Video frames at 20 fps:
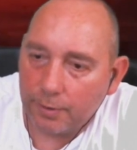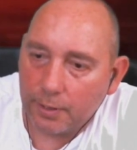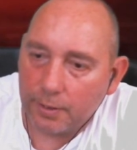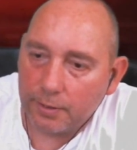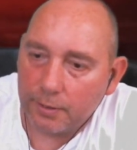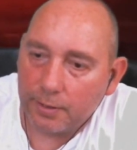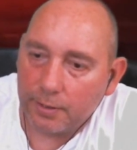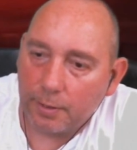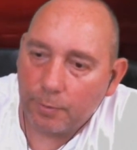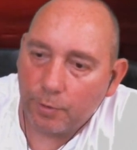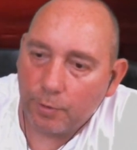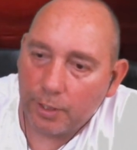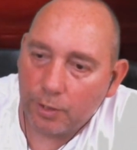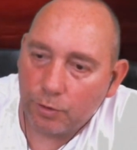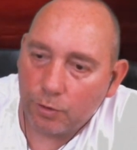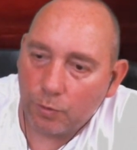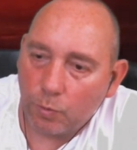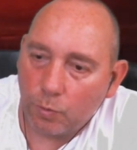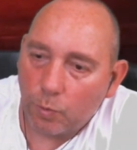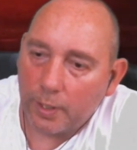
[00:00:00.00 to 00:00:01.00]

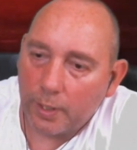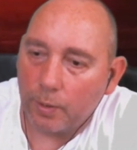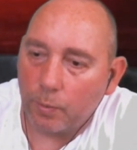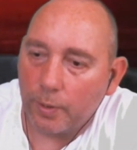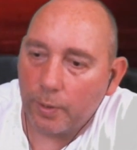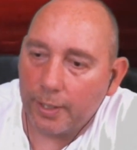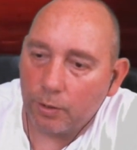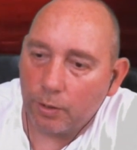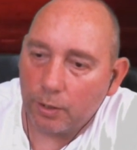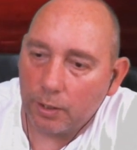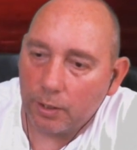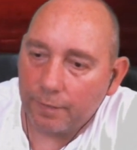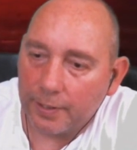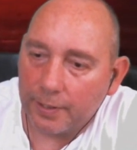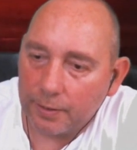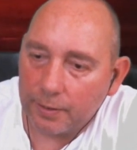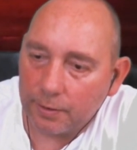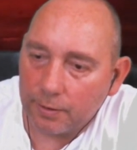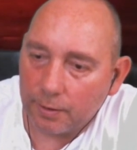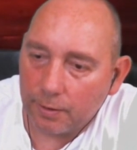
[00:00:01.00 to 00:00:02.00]
acceleration? Why not? You've
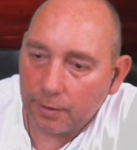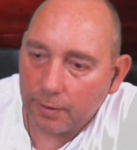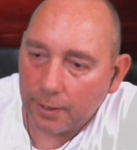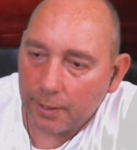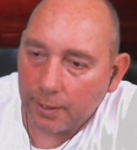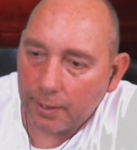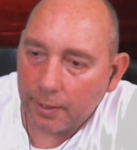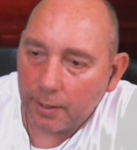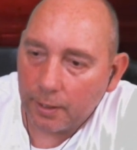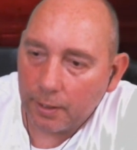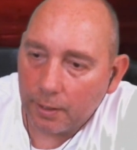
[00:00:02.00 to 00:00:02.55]
answered that.